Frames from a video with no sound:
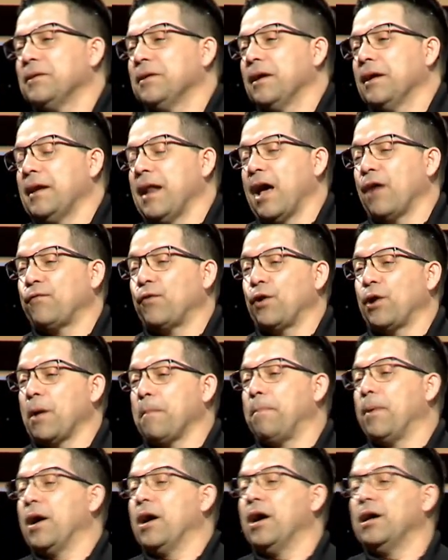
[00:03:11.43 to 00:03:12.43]
And I've heard a
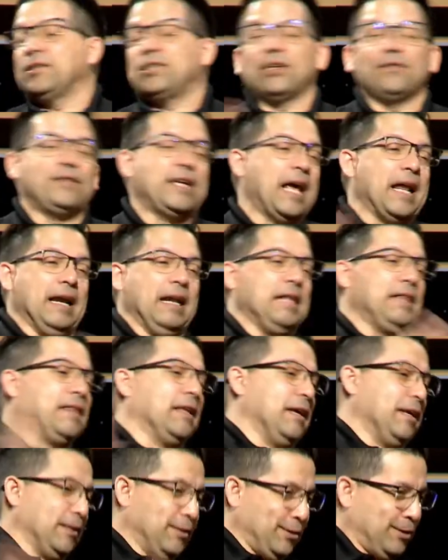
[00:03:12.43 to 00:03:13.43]
bunch of deadly
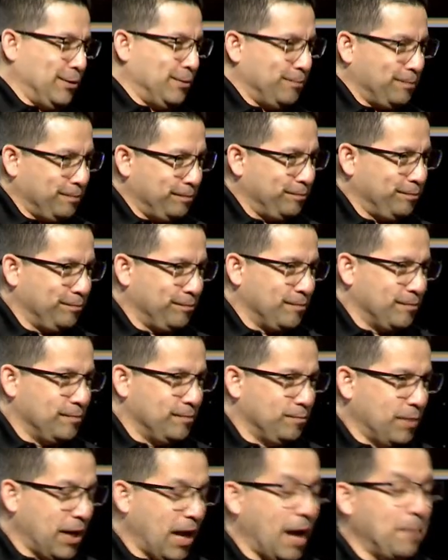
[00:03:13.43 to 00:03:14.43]
things.
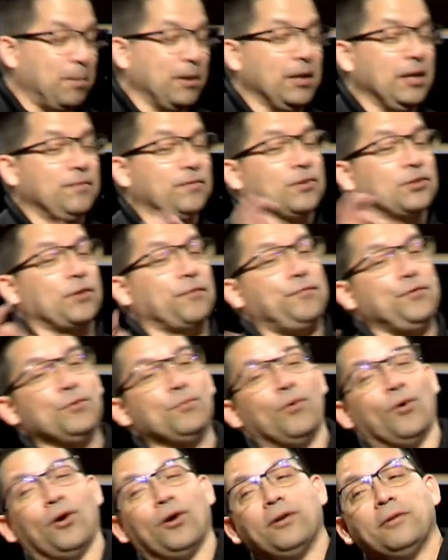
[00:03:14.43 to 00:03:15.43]
But I believe there's a few
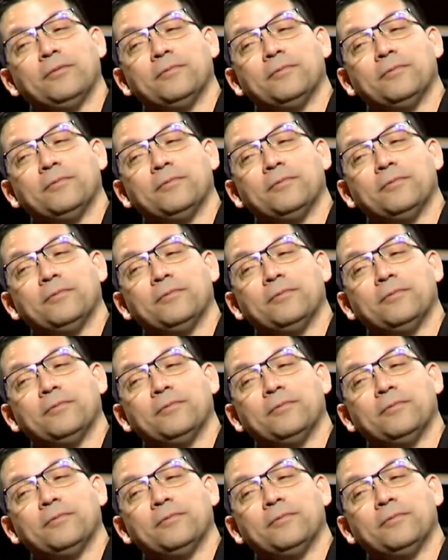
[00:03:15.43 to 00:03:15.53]
more.